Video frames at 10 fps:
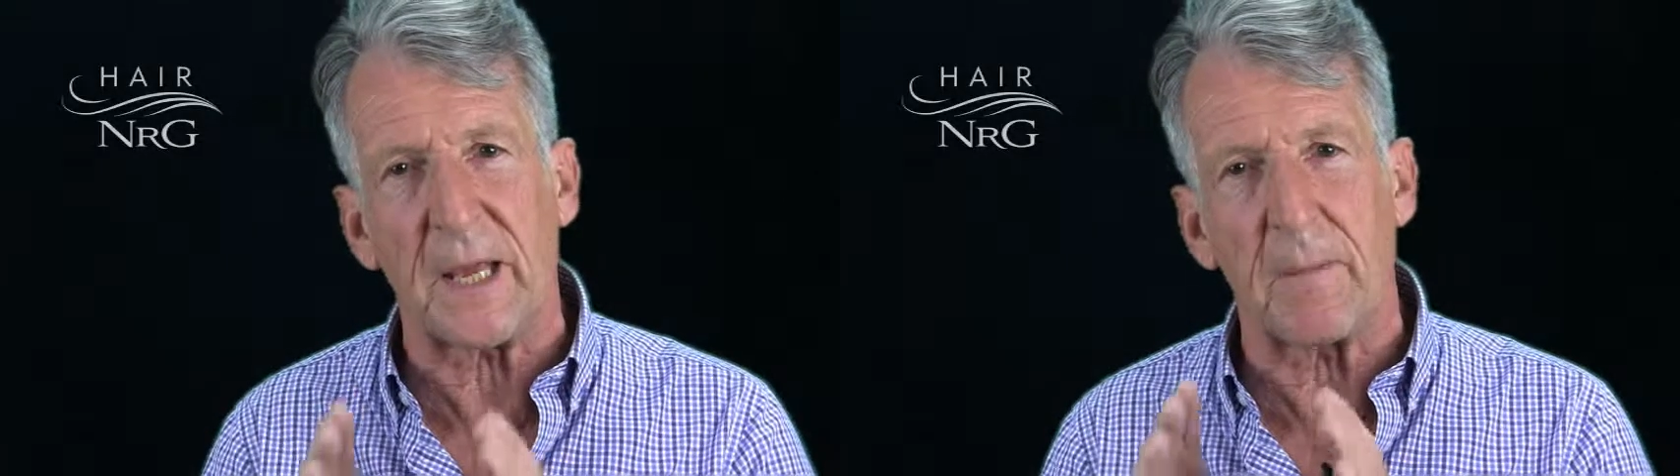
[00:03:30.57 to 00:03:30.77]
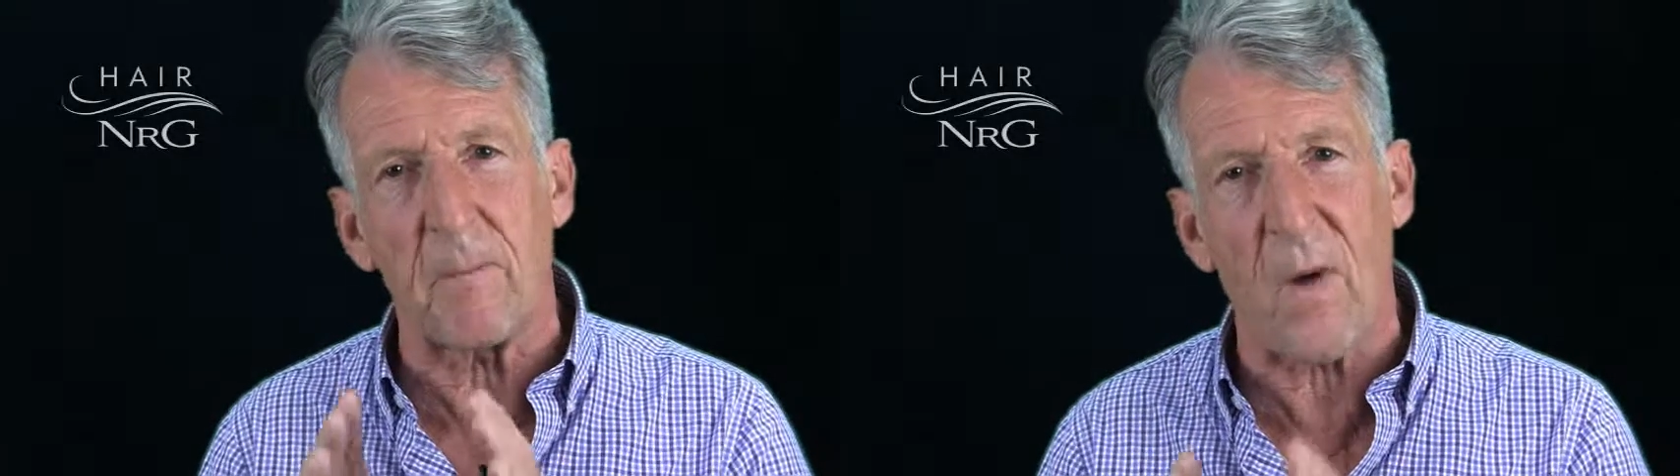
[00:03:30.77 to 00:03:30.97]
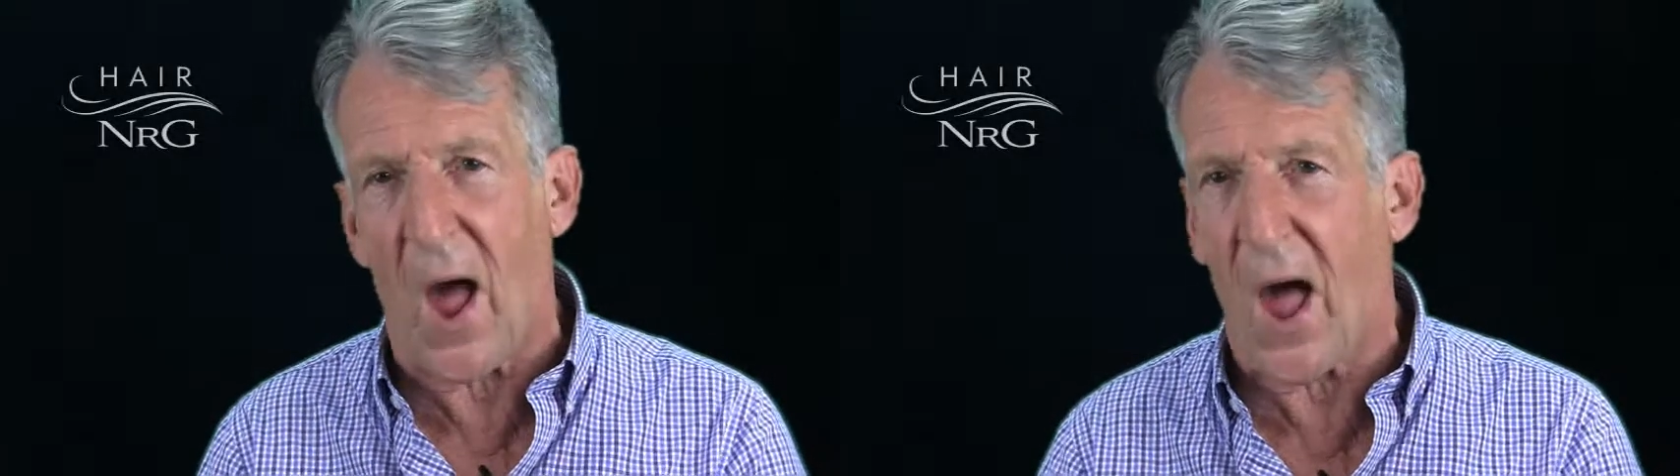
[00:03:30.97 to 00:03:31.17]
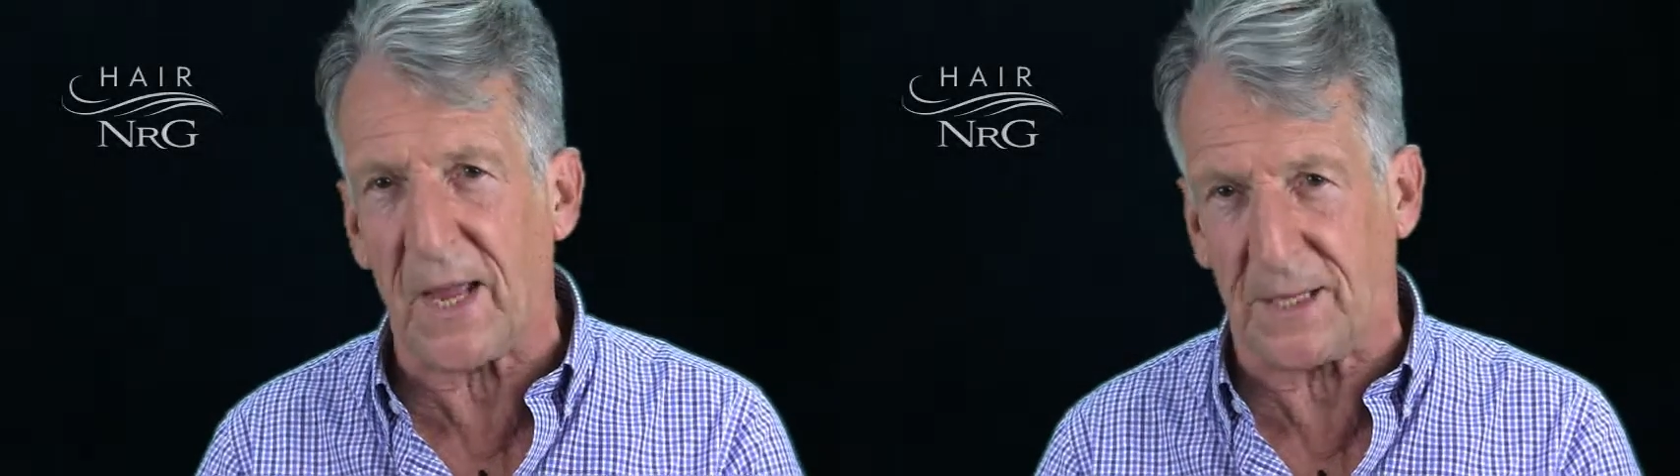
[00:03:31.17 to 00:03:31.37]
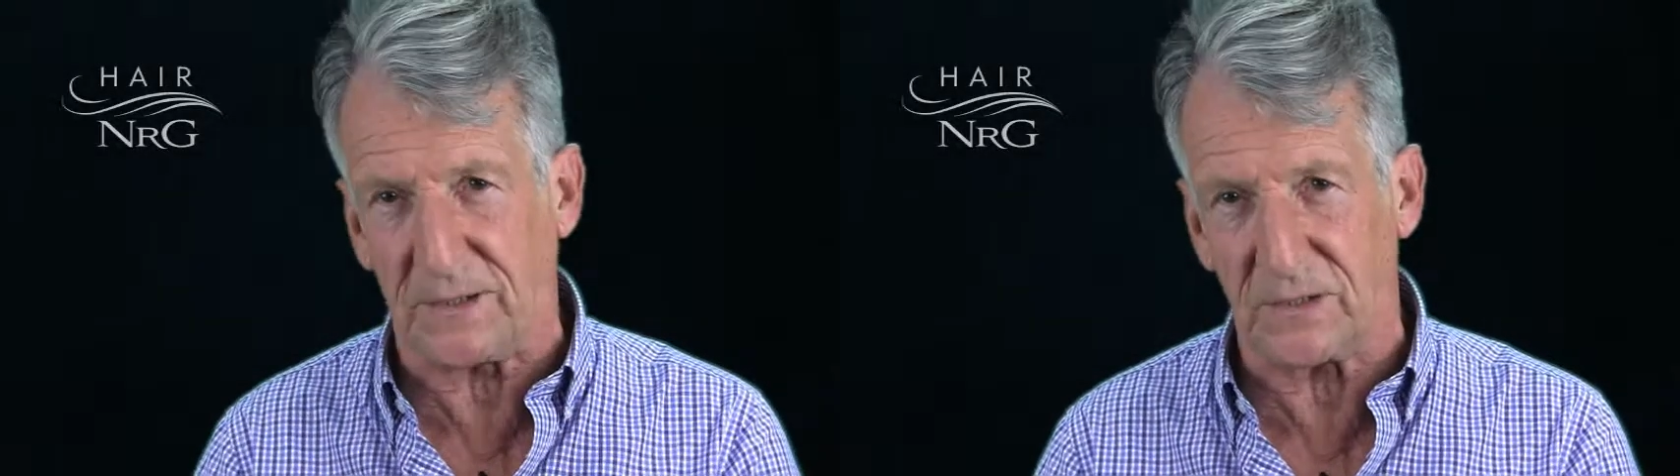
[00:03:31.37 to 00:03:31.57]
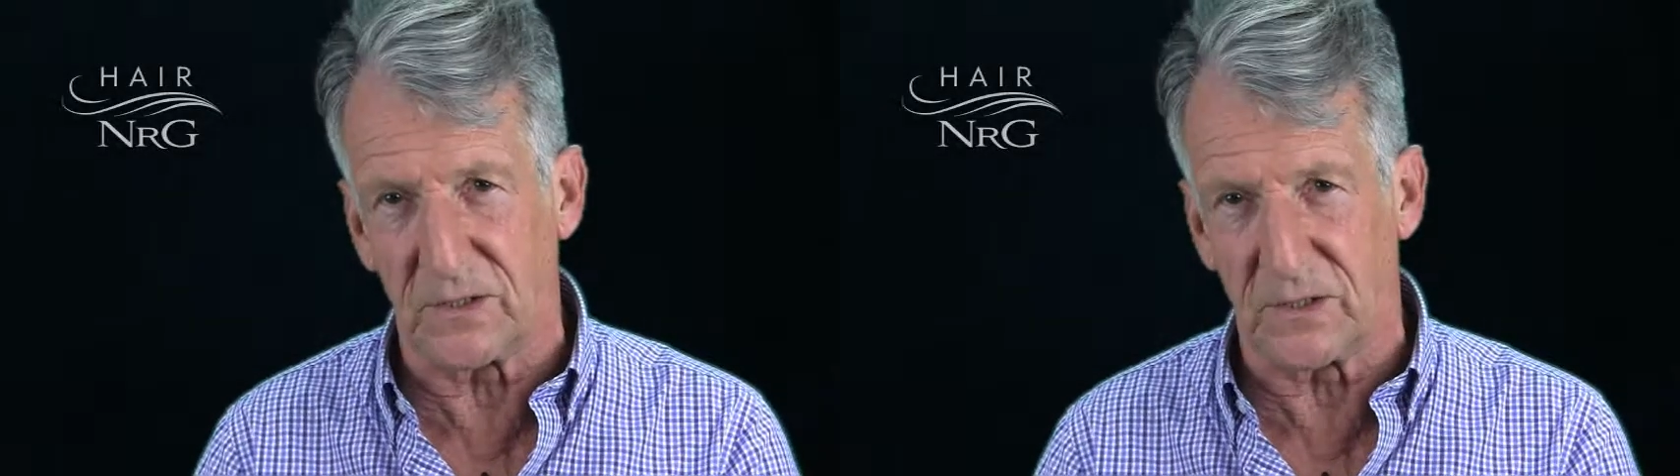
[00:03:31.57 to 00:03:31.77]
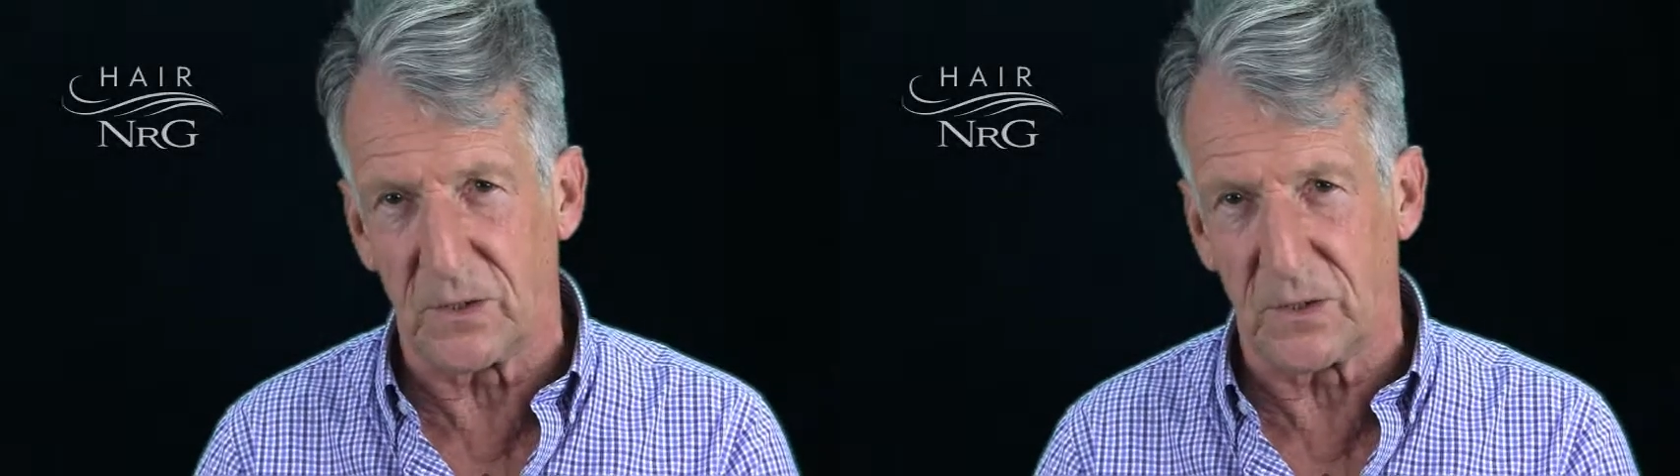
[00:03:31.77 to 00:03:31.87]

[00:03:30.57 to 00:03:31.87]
in mind